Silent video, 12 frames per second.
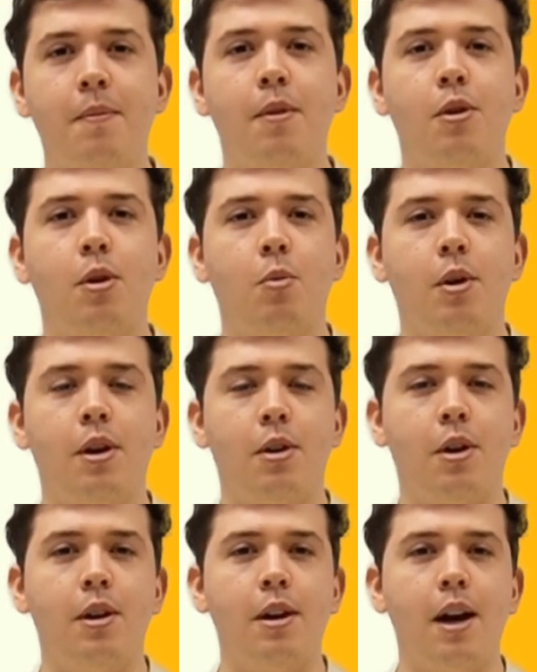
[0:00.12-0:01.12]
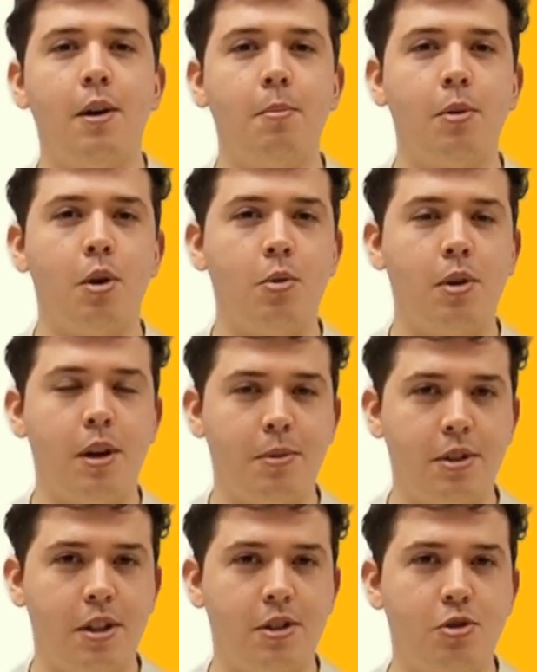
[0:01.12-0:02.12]
Do you want to learn how to program
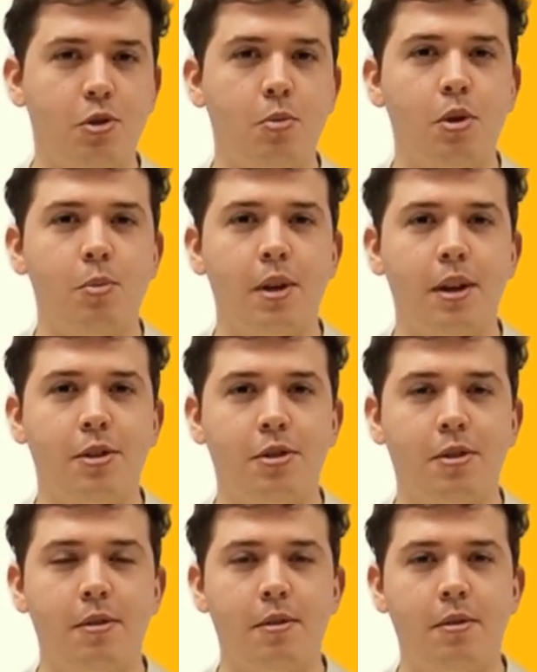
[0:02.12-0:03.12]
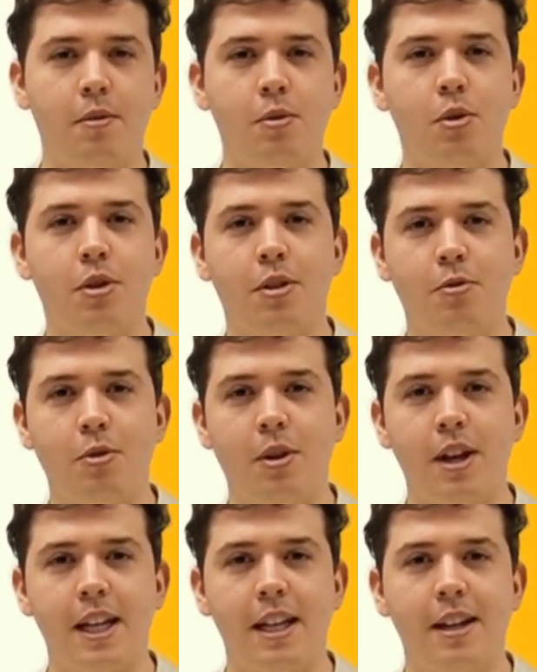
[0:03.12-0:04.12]
industrial robots? Looking for a
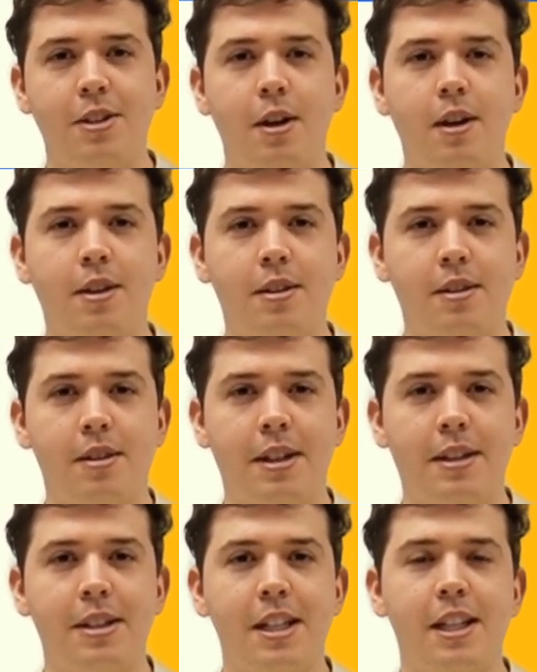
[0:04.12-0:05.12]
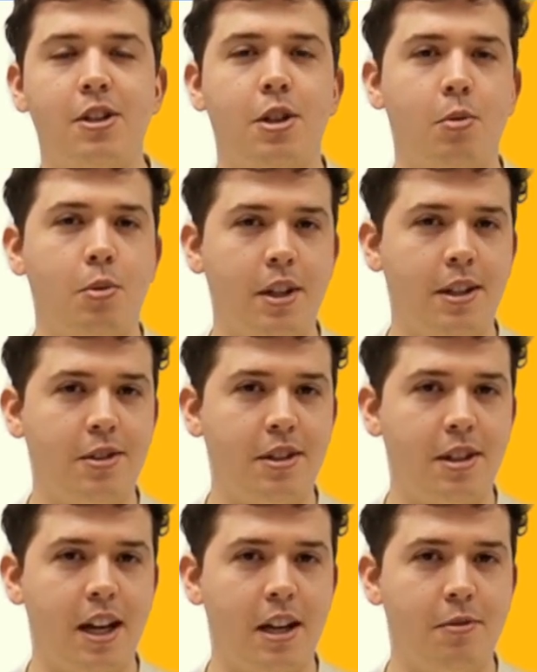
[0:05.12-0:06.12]
hands-on, engaging way to
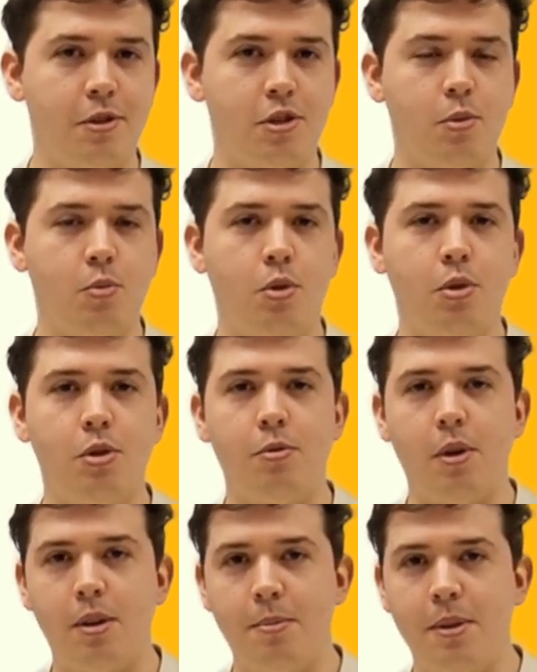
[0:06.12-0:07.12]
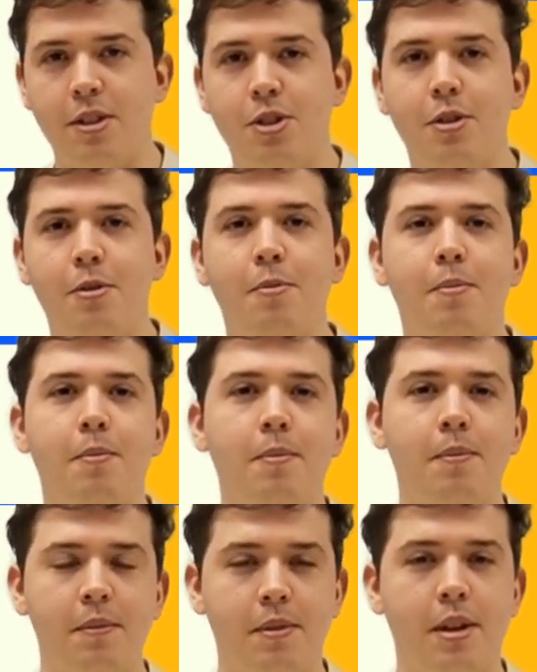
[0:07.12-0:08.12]
dive into the world of automation?
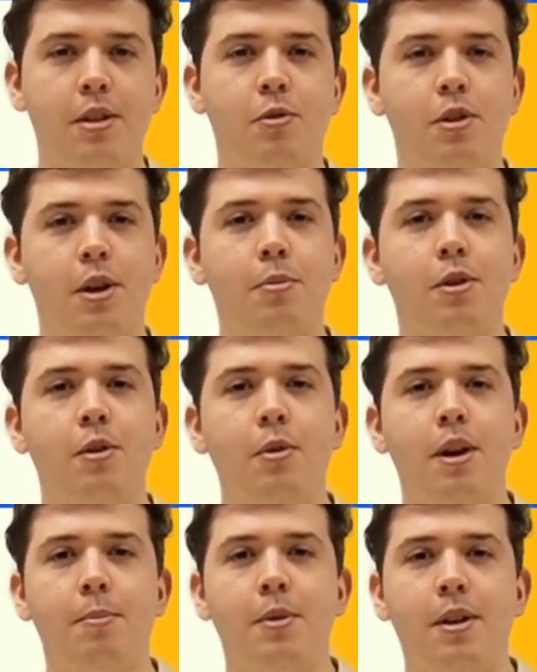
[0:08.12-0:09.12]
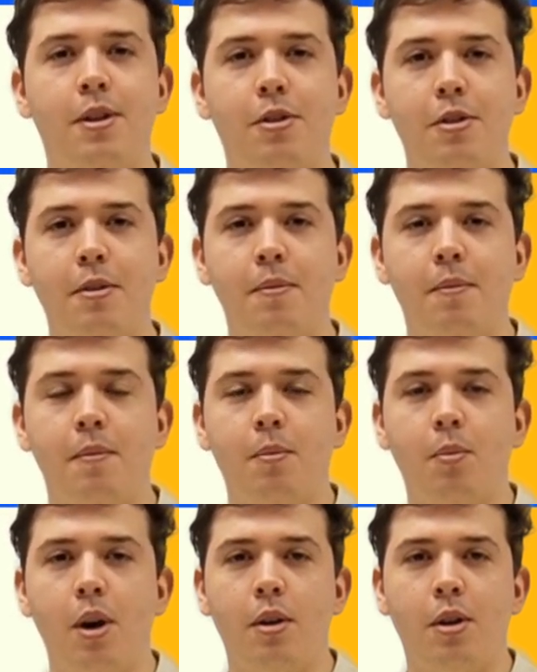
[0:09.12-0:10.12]
Then you've come to the right place.
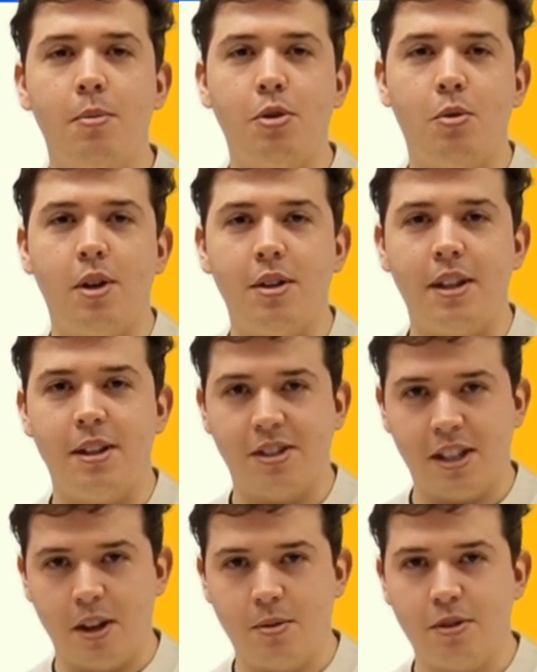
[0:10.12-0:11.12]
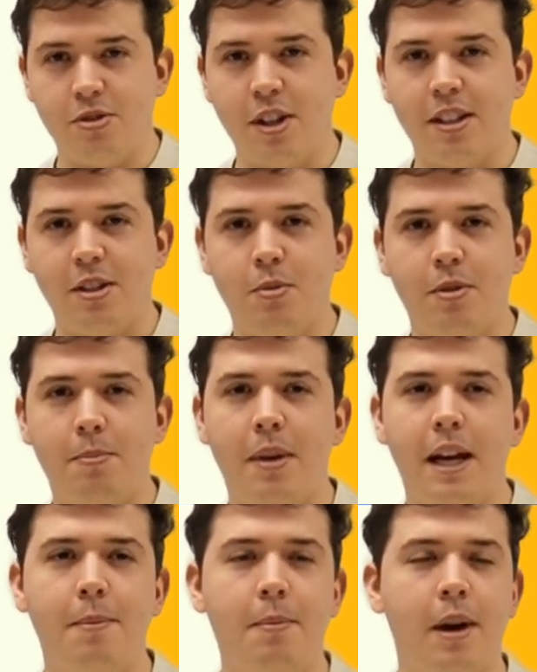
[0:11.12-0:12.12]
Welcome to our Yaskawa Training with
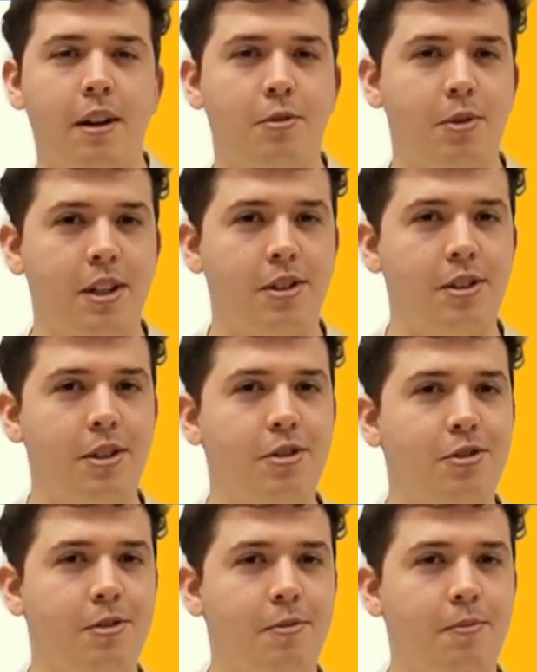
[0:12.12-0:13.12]
Black Box playlist.